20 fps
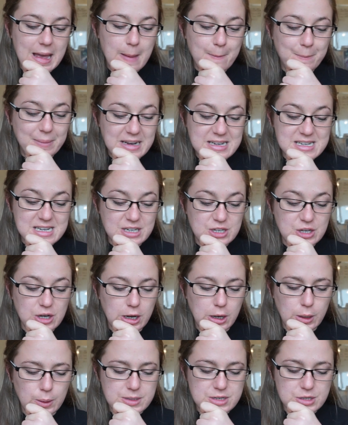But it did
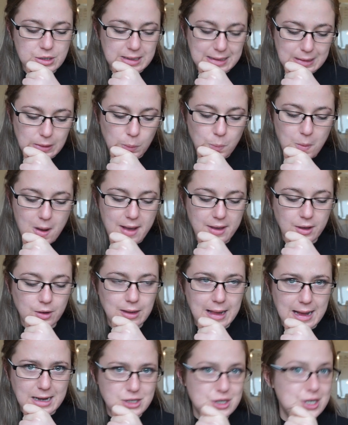go, took a little
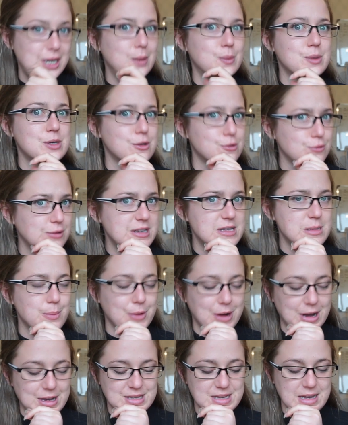while actually, which was really
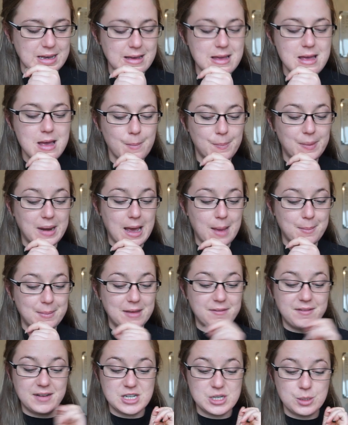surprising, but it
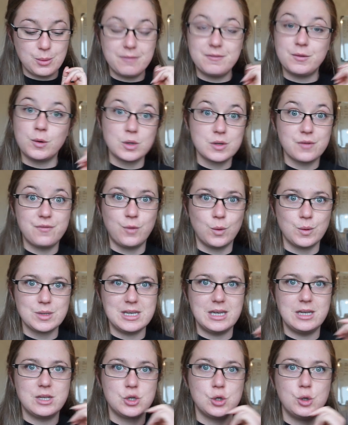eventually went forward to
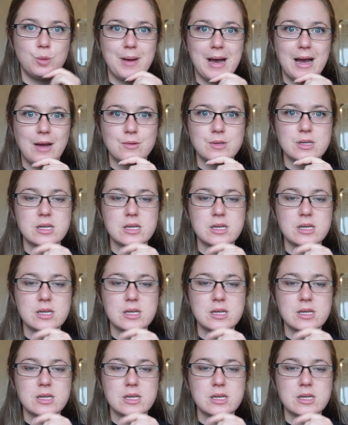£42.